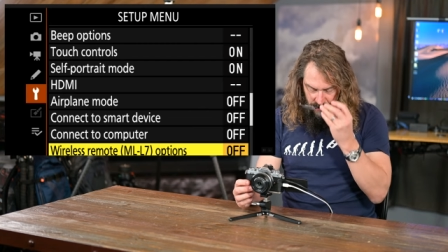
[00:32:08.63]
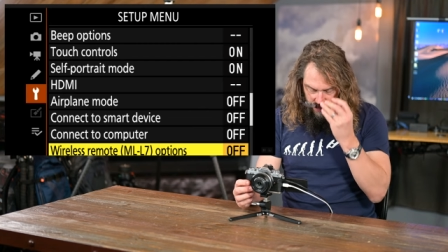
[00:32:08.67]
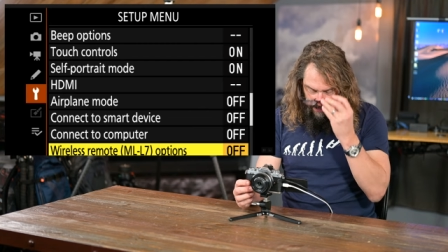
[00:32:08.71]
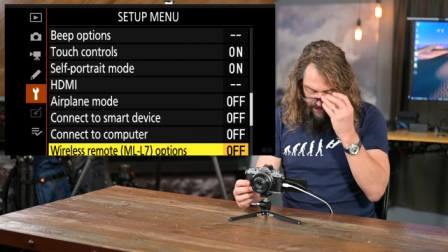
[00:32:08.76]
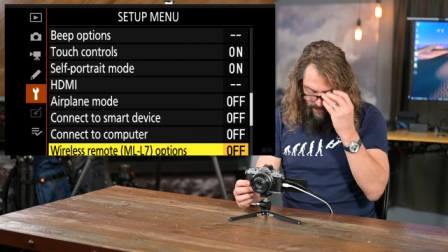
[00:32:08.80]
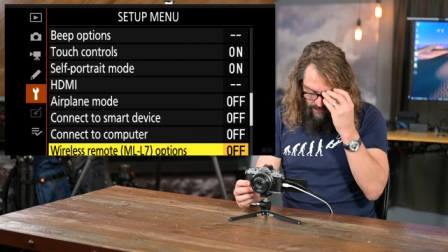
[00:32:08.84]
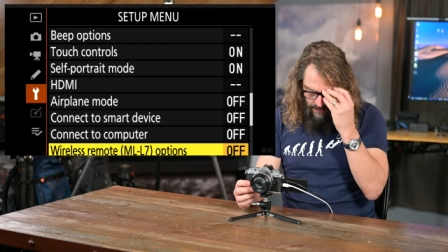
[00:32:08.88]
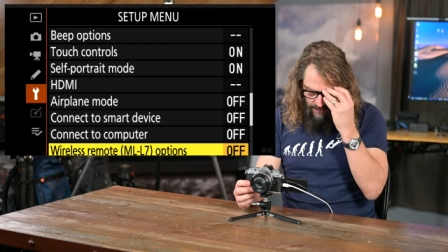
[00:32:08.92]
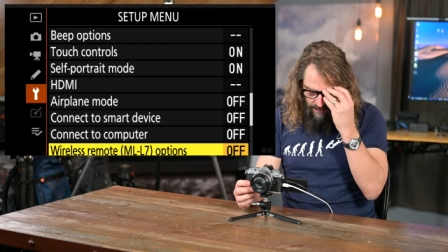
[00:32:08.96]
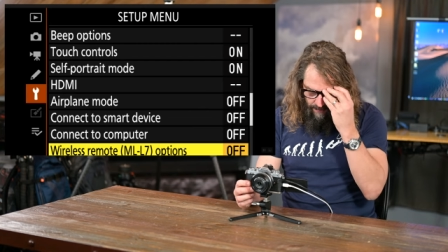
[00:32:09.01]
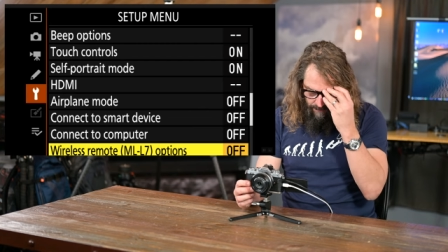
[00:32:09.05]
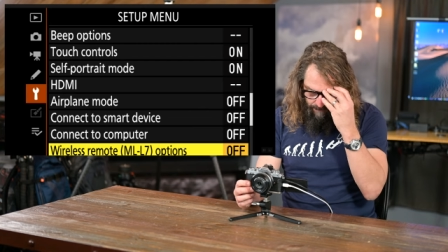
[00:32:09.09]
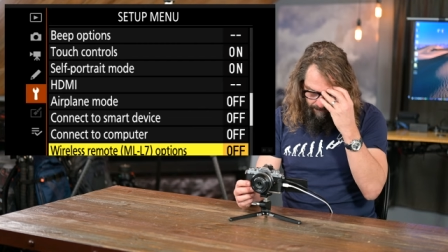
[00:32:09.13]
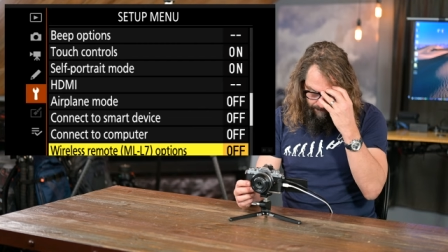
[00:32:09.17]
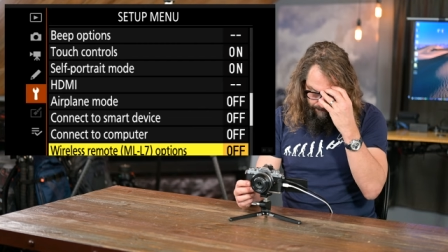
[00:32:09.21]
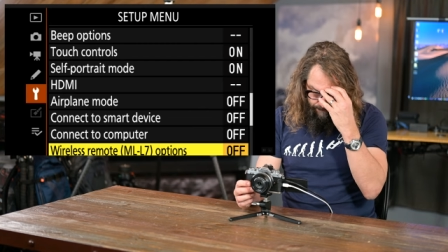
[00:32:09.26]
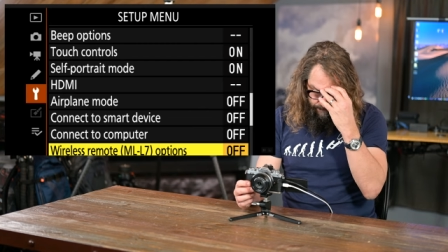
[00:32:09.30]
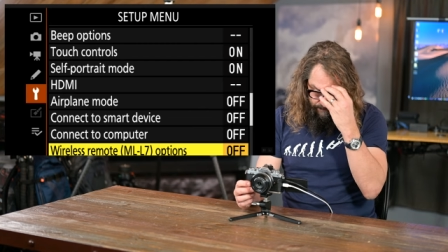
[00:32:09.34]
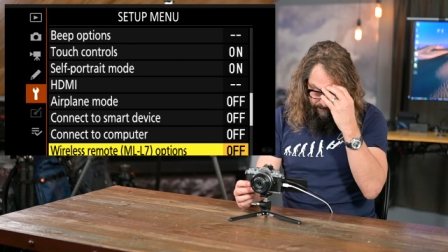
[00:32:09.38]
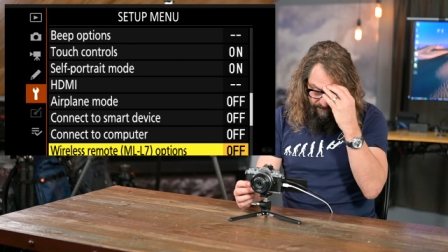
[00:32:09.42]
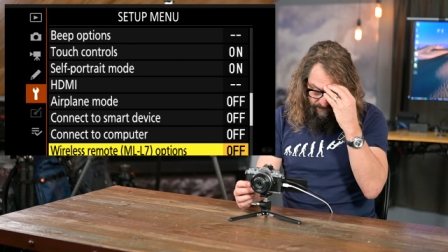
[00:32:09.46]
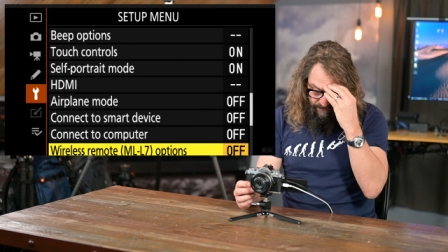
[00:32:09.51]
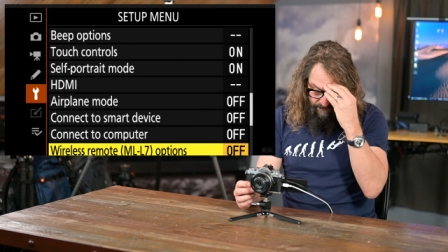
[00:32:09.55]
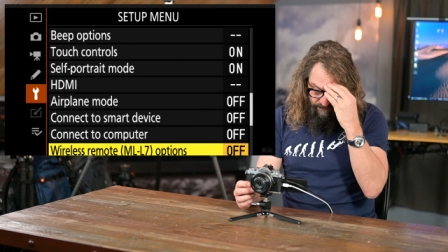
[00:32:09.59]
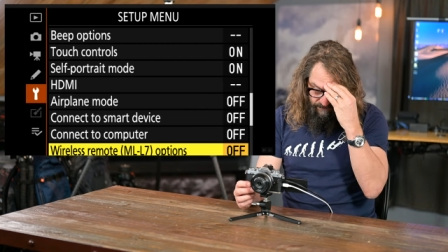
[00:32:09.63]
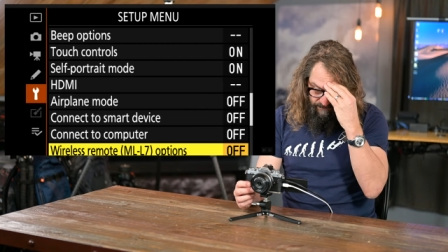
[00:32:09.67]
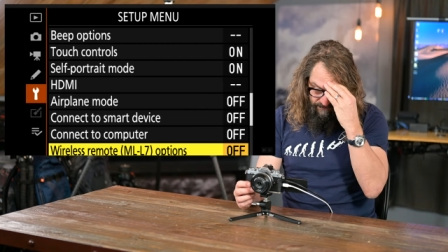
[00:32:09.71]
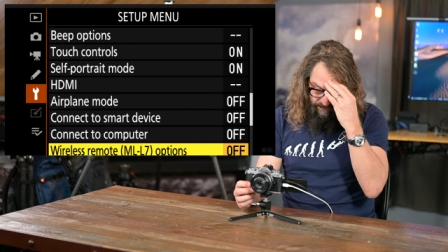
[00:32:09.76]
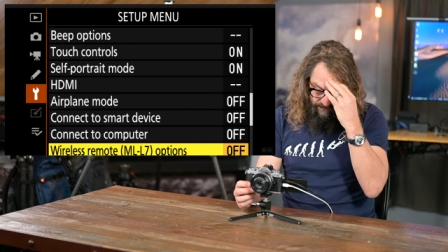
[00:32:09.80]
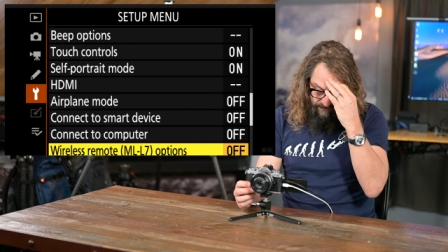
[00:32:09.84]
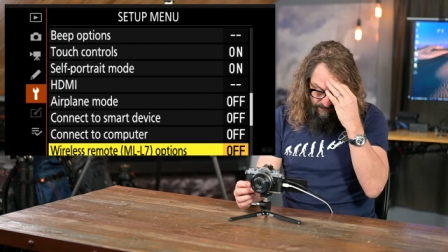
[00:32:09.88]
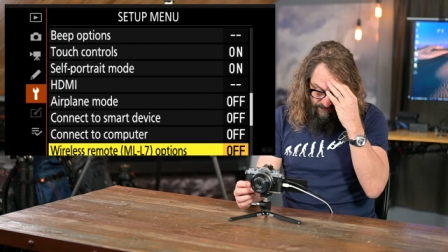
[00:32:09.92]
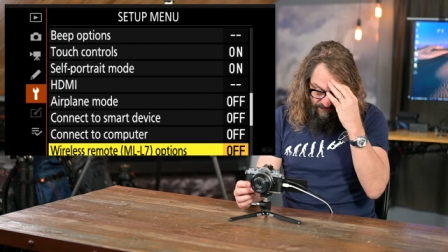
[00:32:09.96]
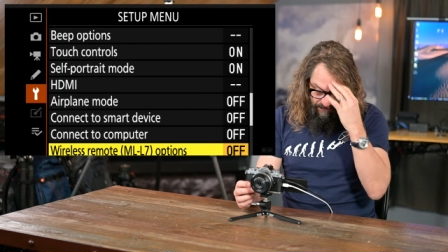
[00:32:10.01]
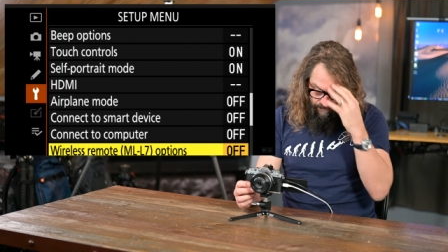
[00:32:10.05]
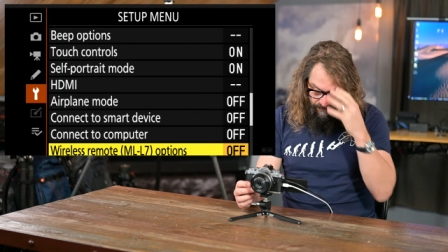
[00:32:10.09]
um, to,
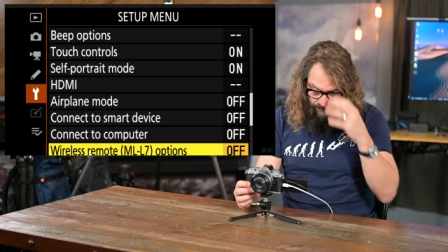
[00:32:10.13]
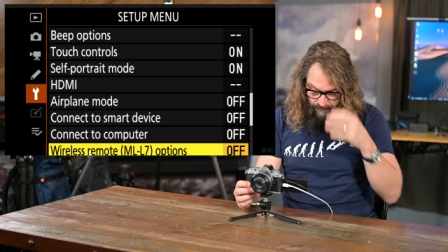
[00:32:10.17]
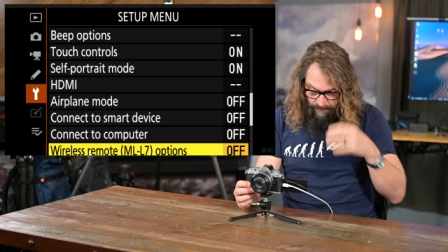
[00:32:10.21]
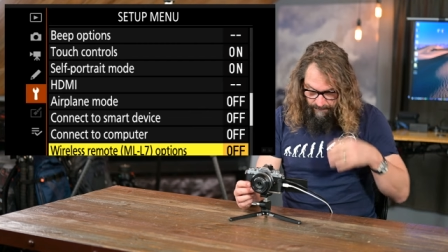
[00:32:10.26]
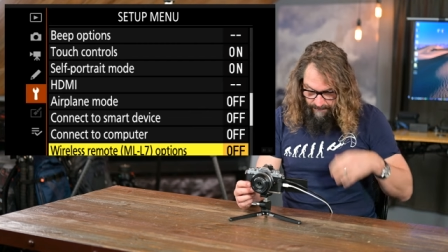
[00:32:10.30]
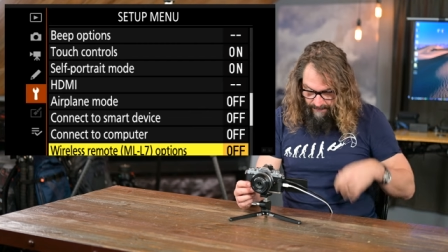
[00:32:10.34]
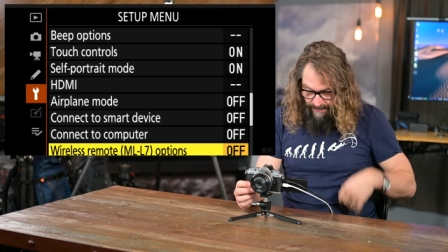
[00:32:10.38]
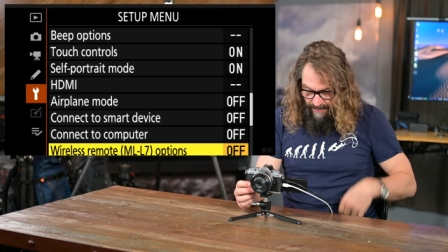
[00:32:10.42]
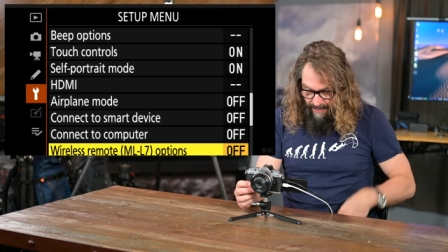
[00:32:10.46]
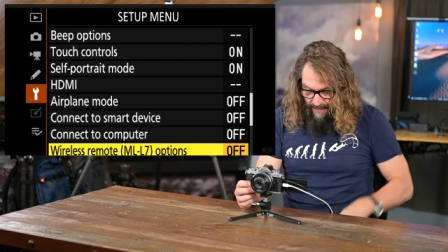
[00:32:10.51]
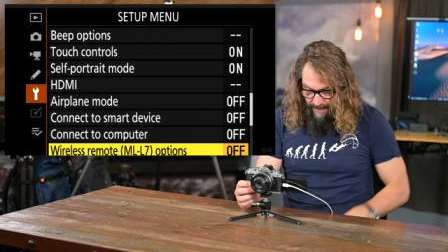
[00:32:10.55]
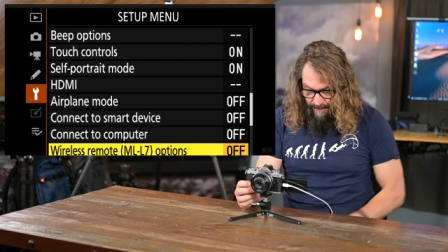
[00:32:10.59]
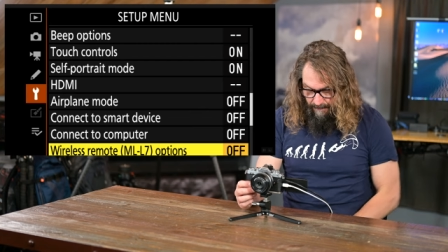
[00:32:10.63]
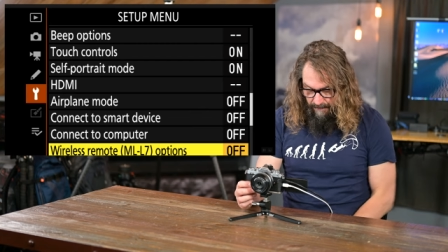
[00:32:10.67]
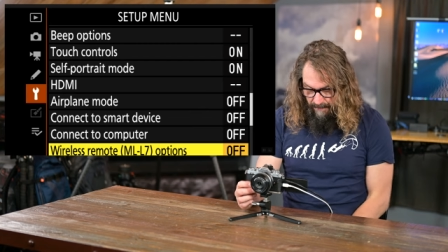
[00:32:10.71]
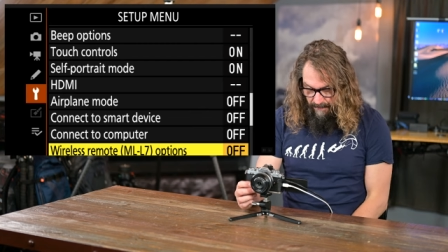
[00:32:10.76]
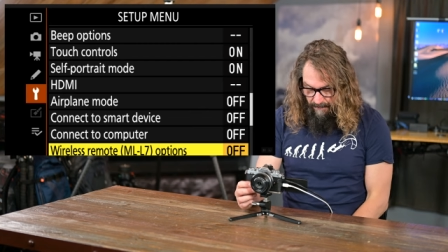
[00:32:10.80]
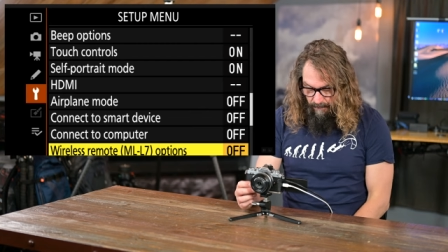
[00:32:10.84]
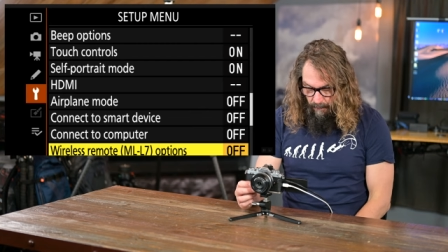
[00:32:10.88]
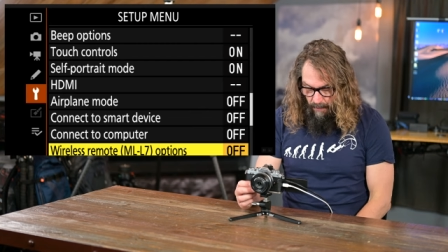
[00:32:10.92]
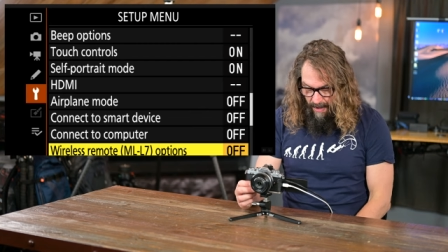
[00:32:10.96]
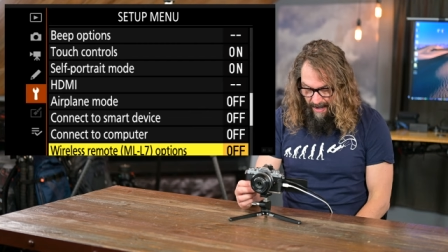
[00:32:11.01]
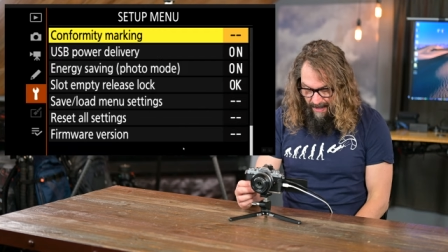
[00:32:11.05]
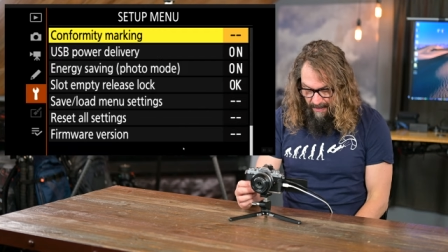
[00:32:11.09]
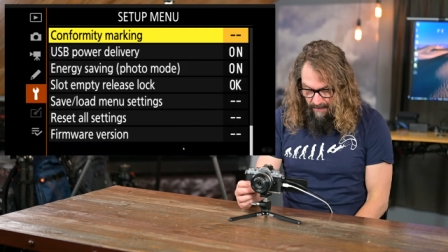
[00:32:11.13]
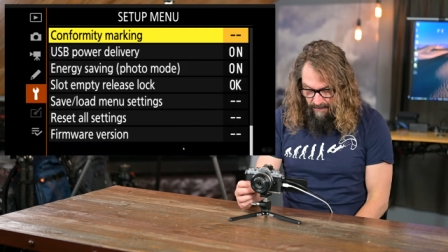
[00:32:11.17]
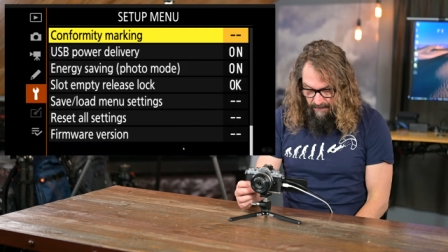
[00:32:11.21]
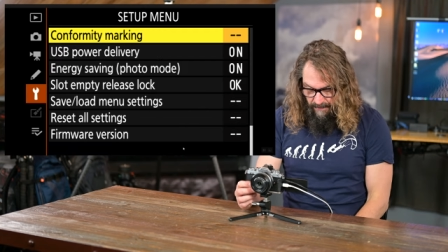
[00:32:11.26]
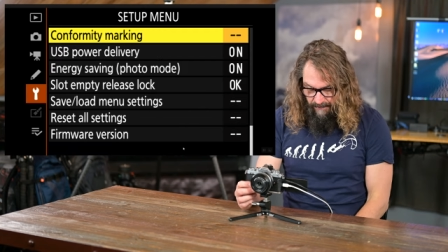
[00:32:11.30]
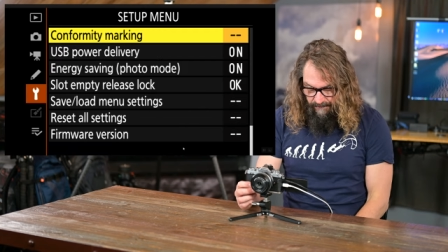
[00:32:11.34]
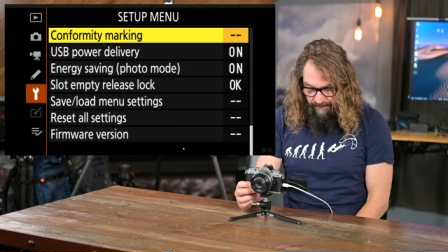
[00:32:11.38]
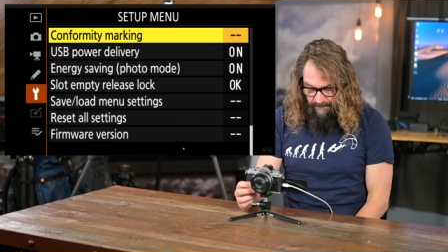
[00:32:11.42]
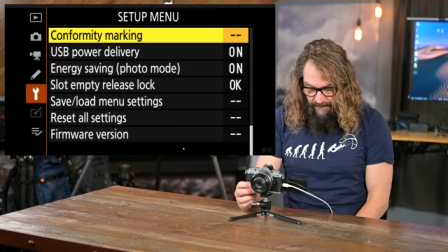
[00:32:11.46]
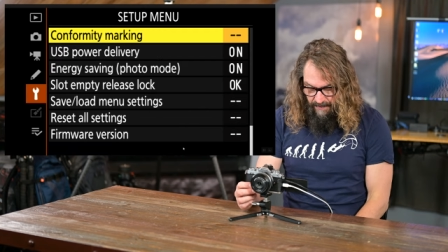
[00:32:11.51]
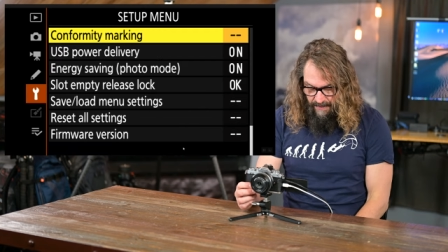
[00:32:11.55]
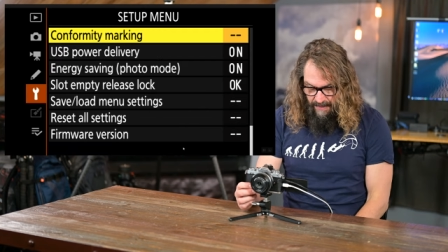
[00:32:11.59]
to control the camera
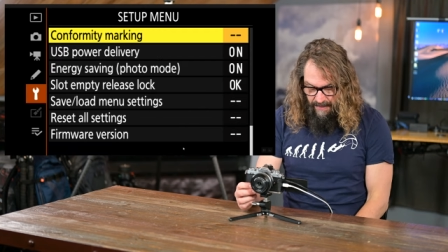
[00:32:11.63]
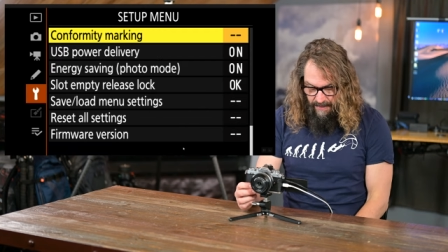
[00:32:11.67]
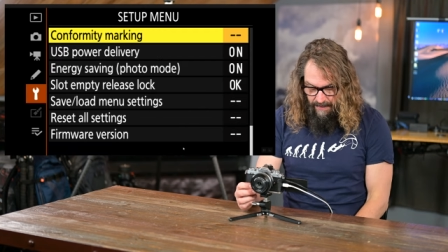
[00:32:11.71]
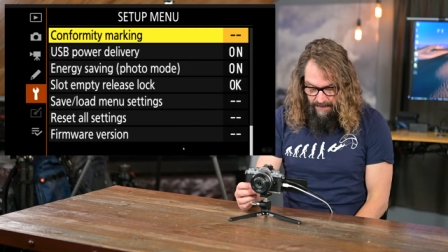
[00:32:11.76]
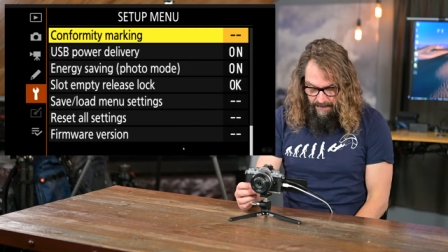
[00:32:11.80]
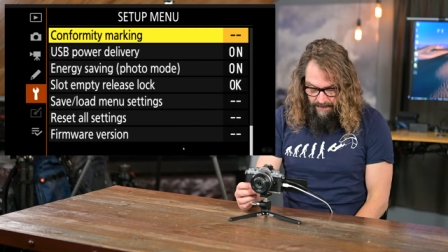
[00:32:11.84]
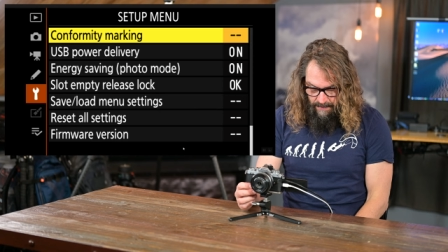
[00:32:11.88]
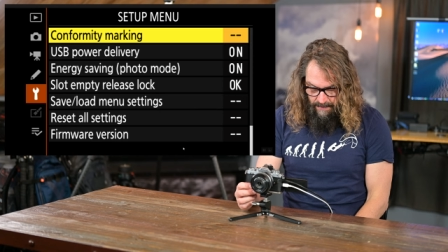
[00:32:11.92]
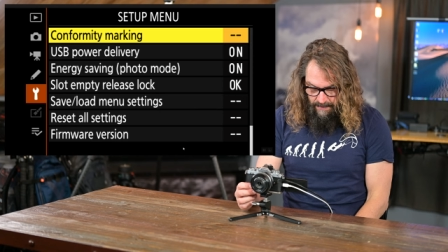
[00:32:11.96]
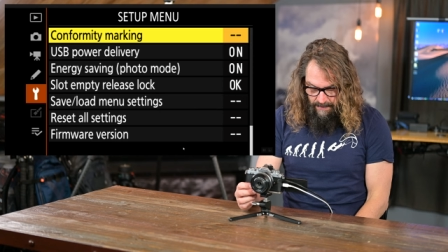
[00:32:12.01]
wirelessly.